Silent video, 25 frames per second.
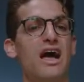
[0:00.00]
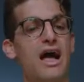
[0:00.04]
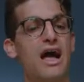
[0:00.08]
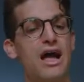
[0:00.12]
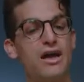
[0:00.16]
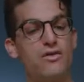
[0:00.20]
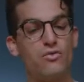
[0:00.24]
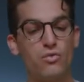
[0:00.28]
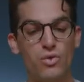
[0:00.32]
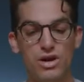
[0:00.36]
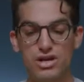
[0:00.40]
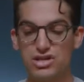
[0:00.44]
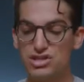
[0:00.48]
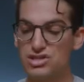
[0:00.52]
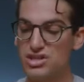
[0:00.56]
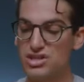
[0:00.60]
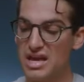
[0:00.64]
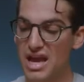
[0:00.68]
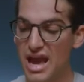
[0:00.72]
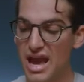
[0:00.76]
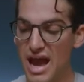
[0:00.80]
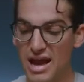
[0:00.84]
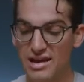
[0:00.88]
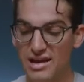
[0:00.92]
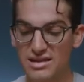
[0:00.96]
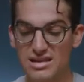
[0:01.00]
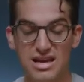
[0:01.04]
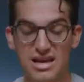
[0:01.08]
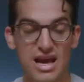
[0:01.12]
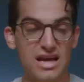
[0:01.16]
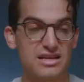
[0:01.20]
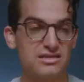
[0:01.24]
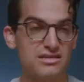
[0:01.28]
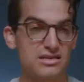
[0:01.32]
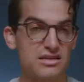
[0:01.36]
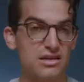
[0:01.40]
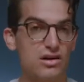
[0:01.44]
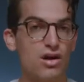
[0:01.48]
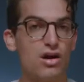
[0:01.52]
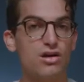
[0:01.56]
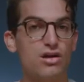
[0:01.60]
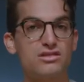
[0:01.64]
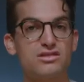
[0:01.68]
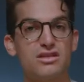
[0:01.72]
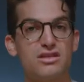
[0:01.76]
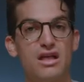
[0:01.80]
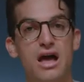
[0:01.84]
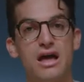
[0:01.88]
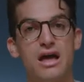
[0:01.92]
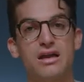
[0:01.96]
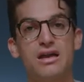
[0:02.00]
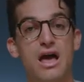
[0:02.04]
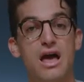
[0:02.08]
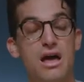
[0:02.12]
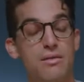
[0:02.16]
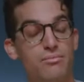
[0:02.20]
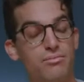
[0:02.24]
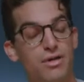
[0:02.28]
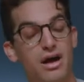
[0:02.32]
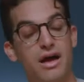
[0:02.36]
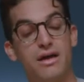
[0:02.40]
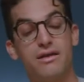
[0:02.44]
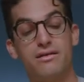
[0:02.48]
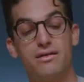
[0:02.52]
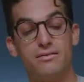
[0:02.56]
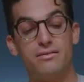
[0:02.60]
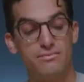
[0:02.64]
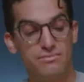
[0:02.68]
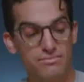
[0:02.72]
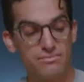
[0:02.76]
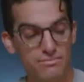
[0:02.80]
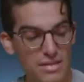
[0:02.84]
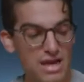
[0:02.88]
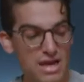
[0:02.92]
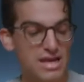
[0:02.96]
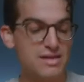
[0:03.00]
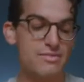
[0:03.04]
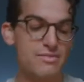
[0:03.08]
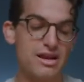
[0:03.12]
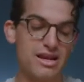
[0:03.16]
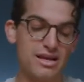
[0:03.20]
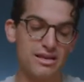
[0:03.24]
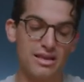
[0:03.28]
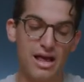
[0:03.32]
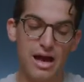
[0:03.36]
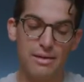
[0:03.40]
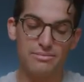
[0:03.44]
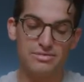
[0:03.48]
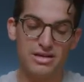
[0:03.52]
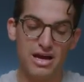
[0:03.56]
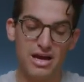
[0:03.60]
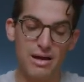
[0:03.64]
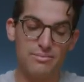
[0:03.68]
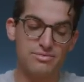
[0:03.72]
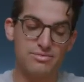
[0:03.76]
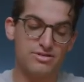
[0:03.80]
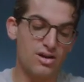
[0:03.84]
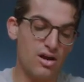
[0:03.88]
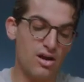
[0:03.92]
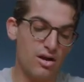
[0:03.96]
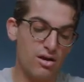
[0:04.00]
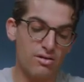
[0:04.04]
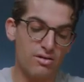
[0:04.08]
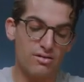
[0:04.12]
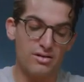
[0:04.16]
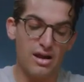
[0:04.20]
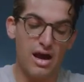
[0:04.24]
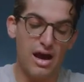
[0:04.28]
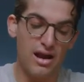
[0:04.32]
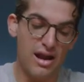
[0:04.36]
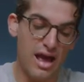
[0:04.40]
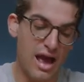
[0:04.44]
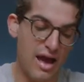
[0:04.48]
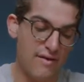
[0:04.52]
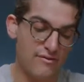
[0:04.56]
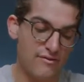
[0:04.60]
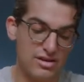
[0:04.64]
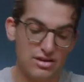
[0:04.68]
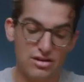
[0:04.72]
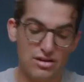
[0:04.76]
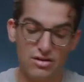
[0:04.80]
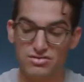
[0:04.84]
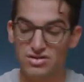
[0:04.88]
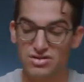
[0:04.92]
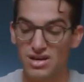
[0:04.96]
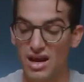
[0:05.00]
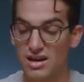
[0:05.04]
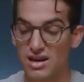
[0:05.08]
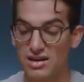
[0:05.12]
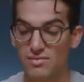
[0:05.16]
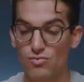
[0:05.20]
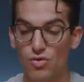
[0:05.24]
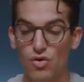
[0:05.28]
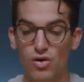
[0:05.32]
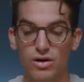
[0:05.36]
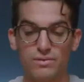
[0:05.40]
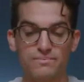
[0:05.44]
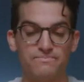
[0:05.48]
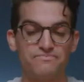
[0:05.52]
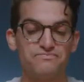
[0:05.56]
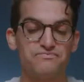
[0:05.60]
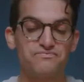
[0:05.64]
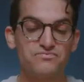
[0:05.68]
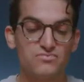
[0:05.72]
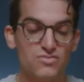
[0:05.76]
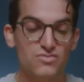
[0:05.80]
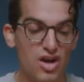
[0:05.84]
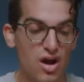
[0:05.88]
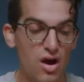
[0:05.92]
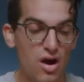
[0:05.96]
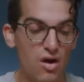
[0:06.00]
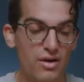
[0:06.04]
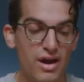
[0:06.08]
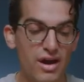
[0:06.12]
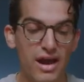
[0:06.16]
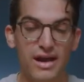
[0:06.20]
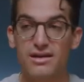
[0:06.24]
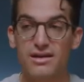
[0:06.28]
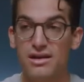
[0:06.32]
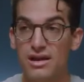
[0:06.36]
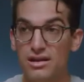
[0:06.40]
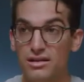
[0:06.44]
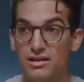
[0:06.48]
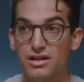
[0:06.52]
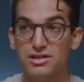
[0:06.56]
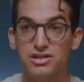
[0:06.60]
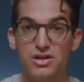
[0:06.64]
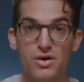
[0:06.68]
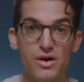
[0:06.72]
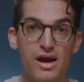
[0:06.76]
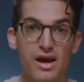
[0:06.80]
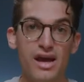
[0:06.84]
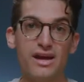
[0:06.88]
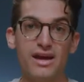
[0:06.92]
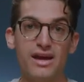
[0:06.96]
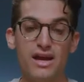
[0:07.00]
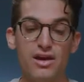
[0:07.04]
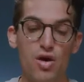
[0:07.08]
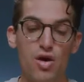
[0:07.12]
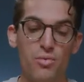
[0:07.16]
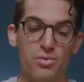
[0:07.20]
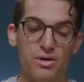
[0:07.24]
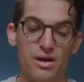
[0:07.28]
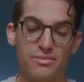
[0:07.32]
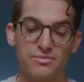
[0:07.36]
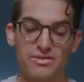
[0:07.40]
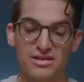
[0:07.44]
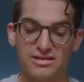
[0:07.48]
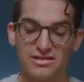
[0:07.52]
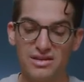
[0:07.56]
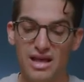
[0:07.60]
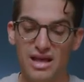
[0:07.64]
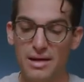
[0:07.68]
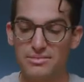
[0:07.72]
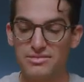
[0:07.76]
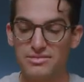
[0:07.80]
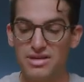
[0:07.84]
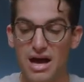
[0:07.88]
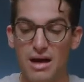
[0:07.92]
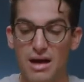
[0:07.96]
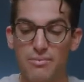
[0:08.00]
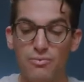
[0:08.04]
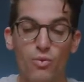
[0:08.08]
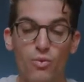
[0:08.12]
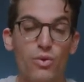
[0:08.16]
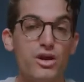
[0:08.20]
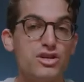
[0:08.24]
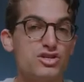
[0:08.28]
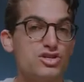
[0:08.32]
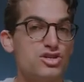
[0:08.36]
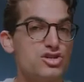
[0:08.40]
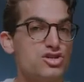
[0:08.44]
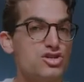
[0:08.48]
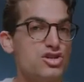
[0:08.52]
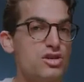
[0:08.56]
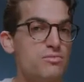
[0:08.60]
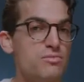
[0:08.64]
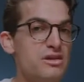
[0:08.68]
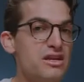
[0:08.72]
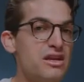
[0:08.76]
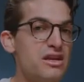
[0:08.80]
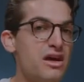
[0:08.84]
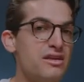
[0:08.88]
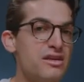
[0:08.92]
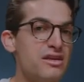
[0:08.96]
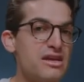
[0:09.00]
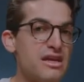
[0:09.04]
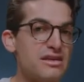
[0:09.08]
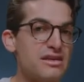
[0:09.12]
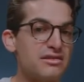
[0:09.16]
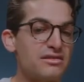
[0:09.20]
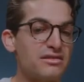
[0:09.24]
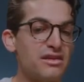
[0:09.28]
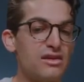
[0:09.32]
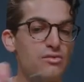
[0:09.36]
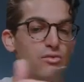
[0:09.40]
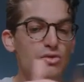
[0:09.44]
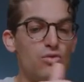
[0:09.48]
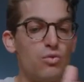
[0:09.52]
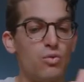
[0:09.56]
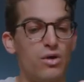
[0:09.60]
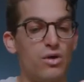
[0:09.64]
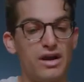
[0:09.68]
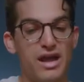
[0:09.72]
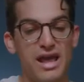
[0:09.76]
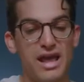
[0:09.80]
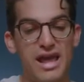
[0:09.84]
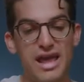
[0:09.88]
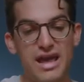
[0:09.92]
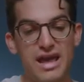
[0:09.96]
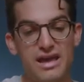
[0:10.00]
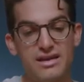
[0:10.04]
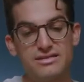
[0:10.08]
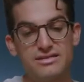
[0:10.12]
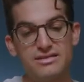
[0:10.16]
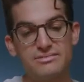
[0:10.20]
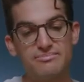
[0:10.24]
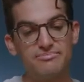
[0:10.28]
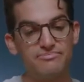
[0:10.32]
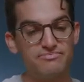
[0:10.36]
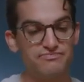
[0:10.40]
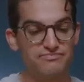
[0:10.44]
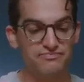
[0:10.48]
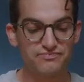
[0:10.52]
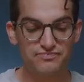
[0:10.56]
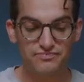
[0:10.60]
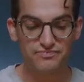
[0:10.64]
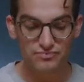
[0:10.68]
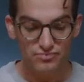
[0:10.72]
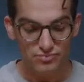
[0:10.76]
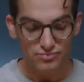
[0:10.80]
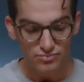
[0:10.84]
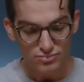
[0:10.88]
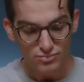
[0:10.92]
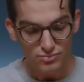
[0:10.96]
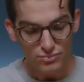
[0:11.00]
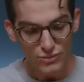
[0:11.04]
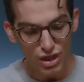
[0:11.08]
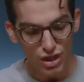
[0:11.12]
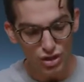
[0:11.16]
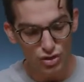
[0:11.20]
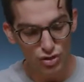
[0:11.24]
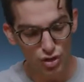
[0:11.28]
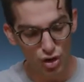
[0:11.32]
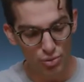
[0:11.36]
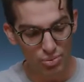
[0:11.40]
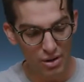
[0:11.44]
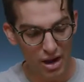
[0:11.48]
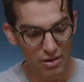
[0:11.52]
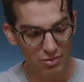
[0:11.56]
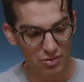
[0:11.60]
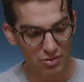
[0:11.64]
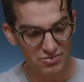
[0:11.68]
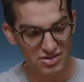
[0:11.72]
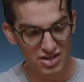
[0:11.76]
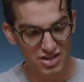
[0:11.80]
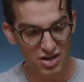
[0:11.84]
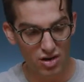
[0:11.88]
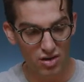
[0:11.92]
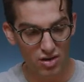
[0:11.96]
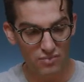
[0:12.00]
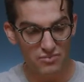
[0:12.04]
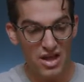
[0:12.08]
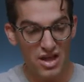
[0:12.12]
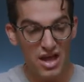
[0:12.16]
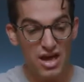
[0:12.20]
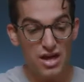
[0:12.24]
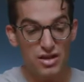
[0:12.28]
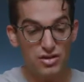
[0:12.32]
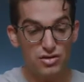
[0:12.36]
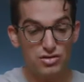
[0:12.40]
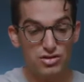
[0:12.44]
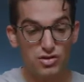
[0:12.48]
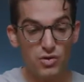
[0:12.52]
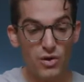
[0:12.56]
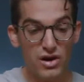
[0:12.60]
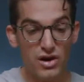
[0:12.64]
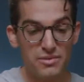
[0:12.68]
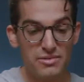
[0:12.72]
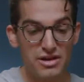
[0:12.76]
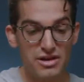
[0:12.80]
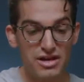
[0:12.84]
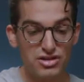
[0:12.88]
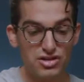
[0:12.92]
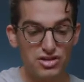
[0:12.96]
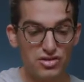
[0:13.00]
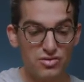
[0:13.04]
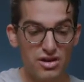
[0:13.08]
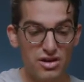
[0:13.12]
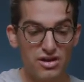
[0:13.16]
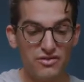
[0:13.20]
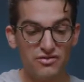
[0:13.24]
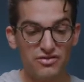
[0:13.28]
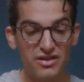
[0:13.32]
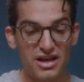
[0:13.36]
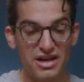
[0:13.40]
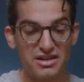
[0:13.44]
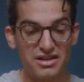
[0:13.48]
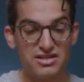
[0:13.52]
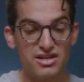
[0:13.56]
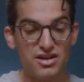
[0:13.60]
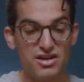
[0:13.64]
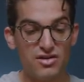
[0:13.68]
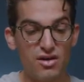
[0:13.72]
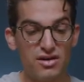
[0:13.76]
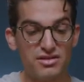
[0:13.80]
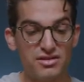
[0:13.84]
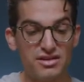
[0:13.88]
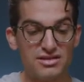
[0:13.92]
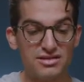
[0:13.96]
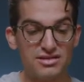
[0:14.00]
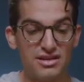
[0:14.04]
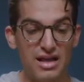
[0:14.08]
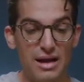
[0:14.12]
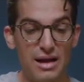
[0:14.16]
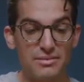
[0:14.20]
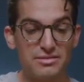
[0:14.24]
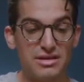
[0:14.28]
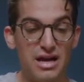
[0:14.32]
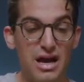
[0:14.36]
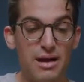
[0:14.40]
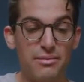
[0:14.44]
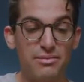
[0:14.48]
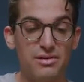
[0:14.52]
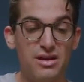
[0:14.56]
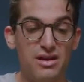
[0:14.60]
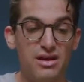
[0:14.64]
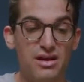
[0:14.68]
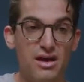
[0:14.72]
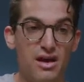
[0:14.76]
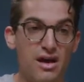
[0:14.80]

I wish they had the SD card slot, but many laptops are not having those anymore. Okay, let's go ahead and open up this laptop, which should be done easily with one hand. No problems at all. There's quite a bit of screen flex here on this laptop.